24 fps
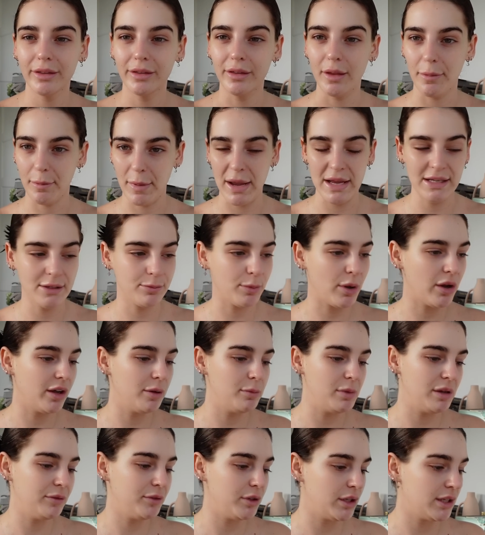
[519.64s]
the mess
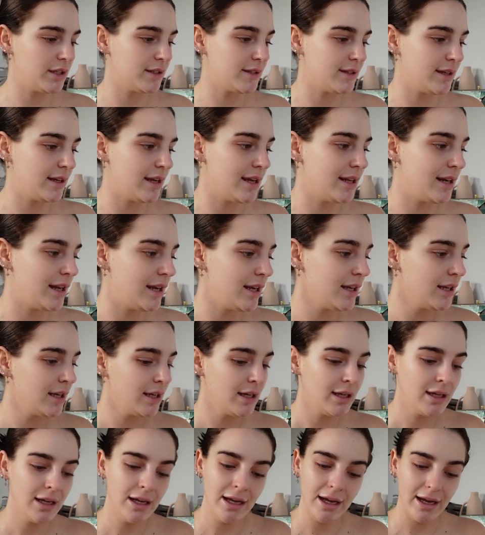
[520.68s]
behind me if you can see any.
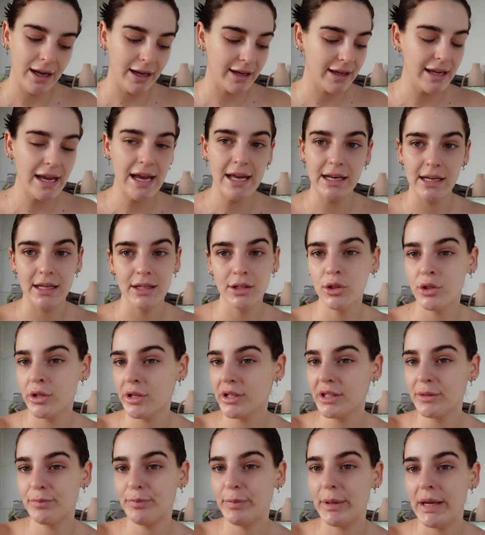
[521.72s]
Again, it's
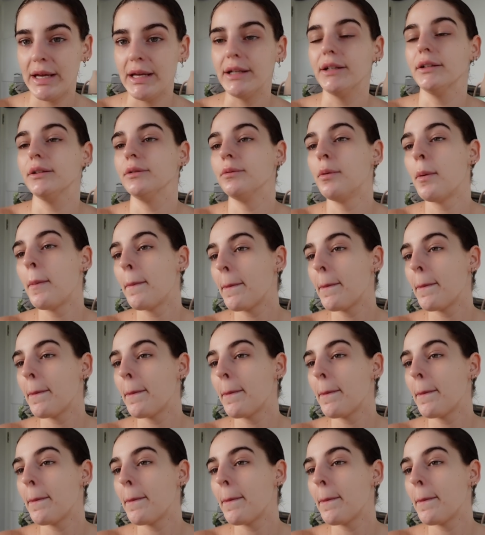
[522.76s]
just been